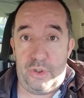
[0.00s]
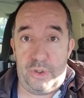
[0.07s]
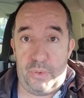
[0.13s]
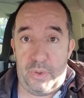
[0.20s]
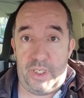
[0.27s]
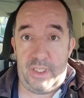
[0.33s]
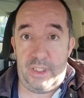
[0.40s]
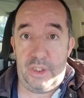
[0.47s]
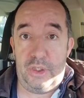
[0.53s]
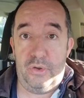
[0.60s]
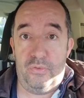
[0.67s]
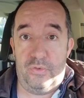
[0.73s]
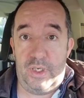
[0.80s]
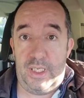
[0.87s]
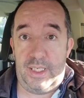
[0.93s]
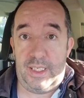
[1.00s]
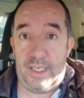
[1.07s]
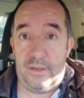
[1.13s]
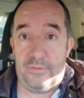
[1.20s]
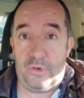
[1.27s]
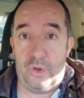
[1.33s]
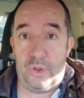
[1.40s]
do it you really
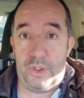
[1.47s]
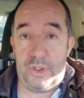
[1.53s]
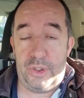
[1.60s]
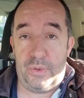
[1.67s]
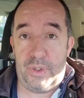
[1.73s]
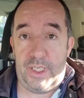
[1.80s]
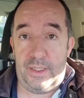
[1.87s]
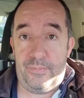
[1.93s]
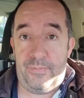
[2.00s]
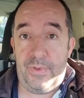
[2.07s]
have got to do it